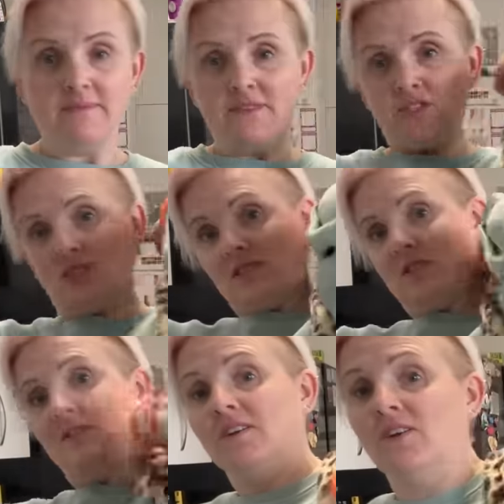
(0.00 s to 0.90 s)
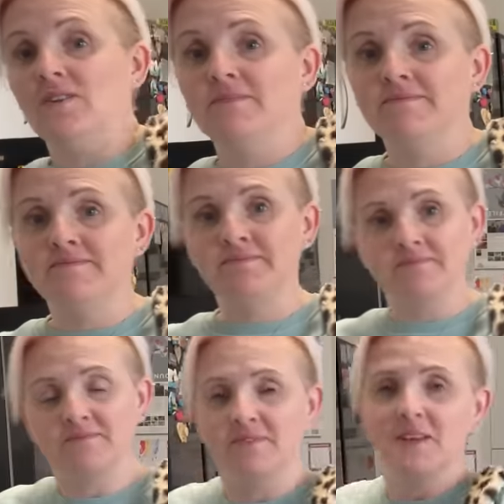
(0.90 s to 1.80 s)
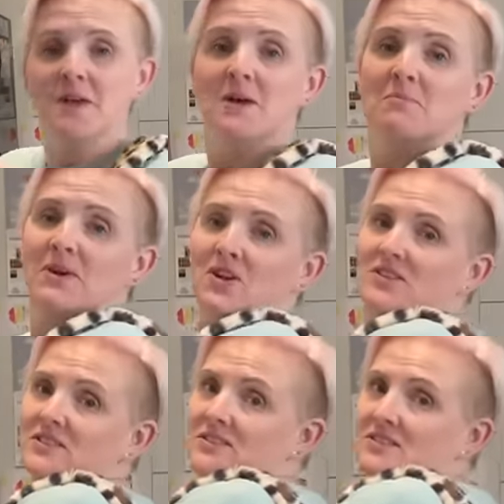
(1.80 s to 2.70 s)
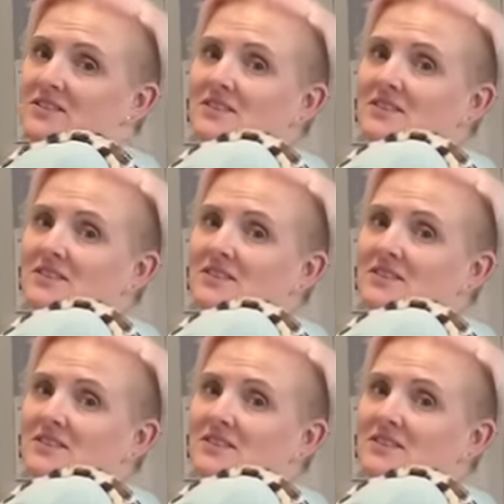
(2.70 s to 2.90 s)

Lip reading: Just, you know, because